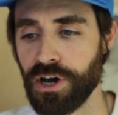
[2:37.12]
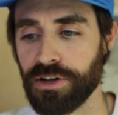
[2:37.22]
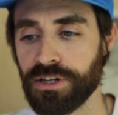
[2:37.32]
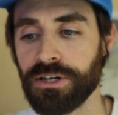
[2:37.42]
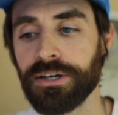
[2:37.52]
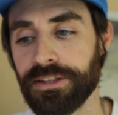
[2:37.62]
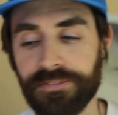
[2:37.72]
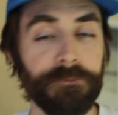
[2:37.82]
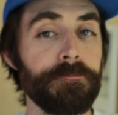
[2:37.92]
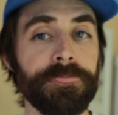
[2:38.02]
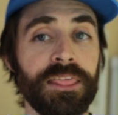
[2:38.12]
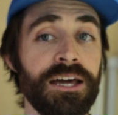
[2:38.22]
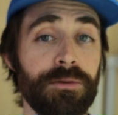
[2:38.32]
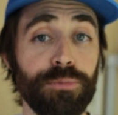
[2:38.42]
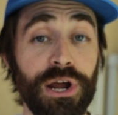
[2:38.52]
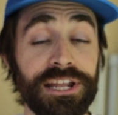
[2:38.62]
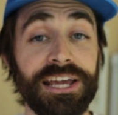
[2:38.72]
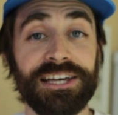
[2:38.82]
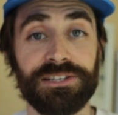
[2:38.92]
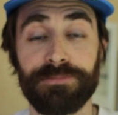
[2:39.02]
on,
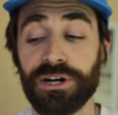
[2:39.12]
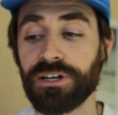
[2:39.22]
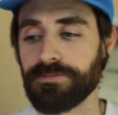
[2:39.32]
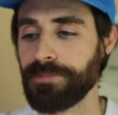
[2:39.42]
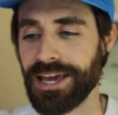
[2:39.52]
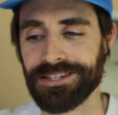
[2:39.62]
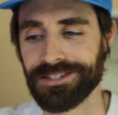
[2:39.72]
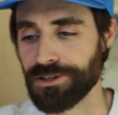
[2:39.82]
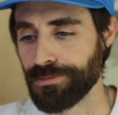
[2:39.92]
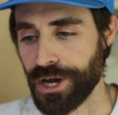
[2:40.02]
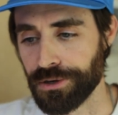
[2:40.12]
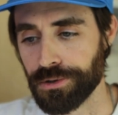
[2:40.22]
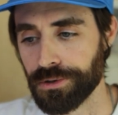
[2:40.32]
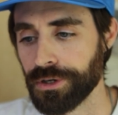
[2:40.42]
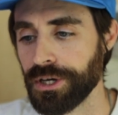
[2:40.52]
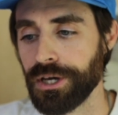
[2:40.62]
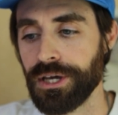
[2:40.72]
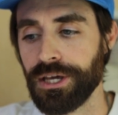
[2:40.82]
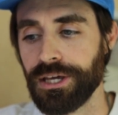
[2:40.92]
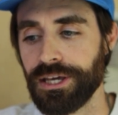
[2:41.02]
branding as American Pace still, Michael,
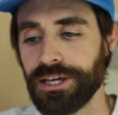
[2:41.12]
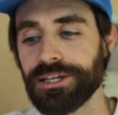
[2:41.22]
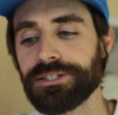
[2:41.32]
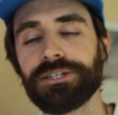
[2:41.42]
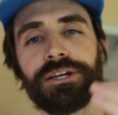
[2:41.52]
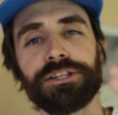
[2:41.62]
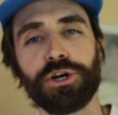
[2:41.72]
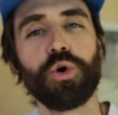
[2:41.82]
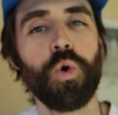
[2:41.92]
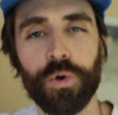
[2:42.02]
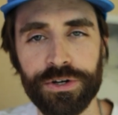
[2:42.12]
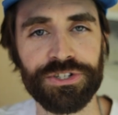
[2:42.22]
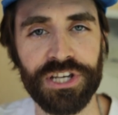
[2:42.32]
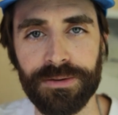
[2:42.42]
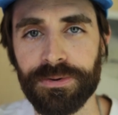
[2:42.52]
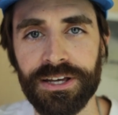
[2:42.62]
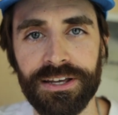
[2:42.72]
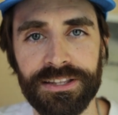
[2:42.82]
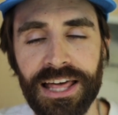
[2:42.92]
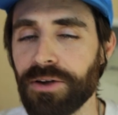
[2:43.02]
is the quarter zip
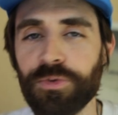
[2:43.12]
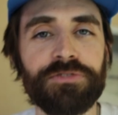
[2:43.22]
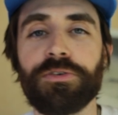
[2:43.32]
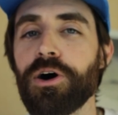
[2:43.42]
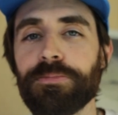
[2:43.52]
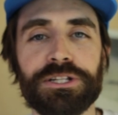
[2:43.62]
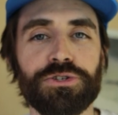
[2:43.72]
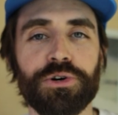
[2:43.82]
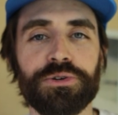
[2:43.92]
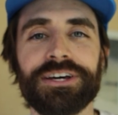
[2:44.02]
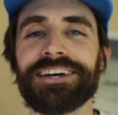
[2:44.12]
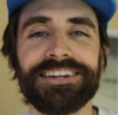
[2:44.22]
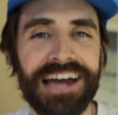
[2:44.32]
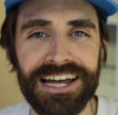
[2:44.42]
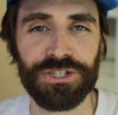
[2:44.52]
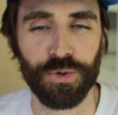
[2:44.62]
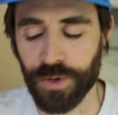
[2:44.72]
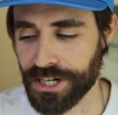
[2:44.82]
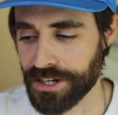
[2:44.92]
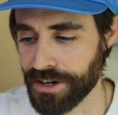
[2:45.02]
that we've all been told not to
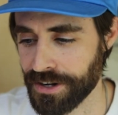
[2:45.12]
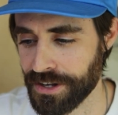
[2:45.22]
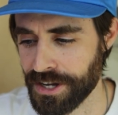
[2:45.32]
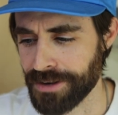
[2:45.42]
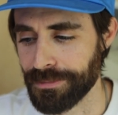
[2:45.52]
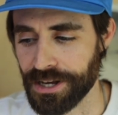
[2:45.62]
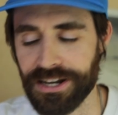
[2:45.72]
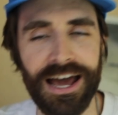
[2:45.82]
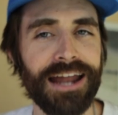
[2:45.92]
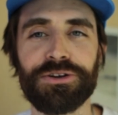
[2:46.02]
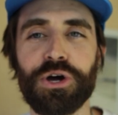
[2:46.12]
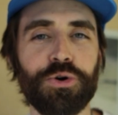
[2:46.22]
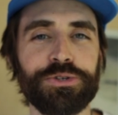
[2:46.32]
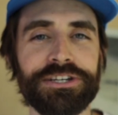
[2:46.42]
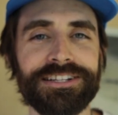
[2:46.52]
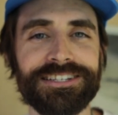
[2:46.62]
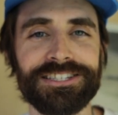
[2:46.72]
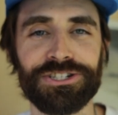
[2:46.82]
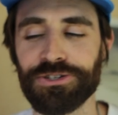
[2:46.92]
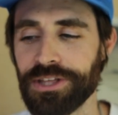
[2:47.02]
wear, but I don't know who's going to
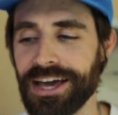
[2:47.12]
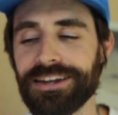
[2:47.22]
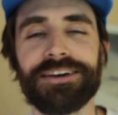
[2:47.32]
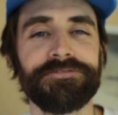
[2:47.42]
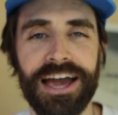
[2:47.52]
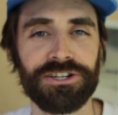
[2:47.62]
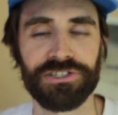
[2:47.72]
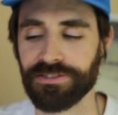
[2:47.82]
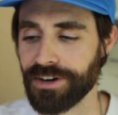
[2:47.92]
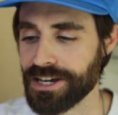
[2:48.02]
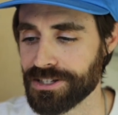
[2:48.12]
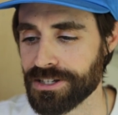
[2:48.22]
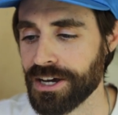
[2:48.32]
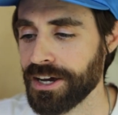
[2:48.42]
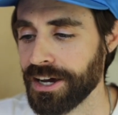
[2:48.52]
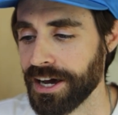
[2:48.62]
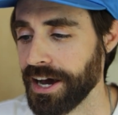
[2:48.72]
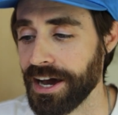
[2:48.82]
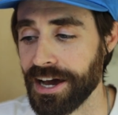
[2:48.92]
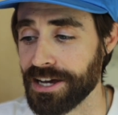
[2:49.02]
listen to that fashion advice.
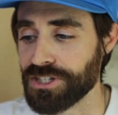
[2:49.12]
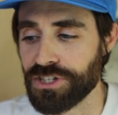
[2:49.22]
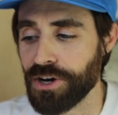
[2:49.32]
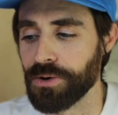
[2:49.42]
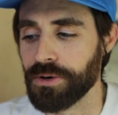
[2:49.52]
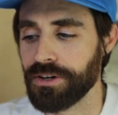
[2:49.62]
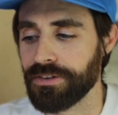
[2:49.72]
So